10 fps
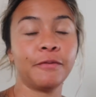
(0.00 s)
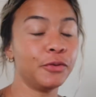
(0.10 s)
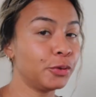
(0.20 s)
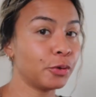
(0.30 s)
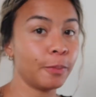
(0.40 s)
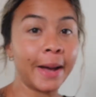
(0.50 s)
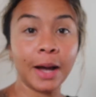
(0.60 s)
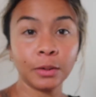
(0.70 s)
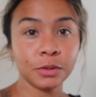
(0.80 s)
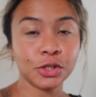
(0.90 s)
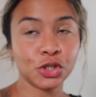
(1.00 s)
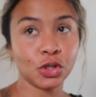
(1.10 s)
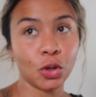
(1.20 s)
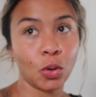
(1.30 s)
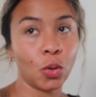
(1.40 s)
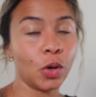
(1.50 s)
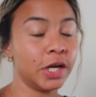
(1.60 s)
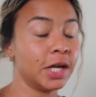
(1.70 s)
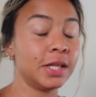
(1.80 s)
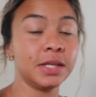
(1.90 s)
food group out, so
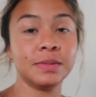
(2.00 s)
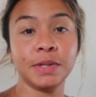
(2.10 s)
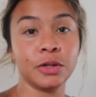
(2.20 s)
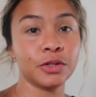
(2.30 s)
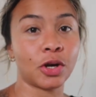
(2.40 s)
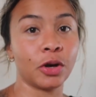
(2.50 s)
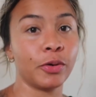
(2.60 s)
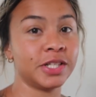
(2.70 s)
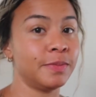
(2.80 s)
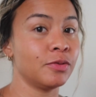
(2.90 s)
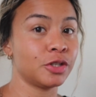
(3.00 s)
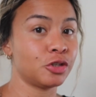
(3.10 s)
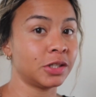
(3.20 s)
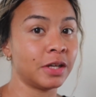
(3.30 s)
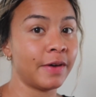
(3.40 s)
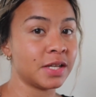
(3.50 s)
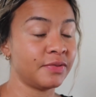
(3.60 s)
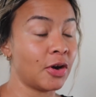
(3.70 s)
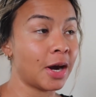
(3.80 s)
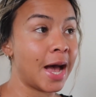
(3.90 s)
none of these meals are going to be restrictive
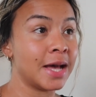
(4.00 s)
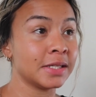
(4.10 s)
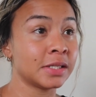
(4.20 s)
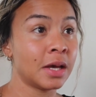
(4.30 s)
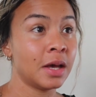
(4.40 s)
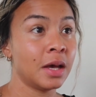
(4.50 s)
as far as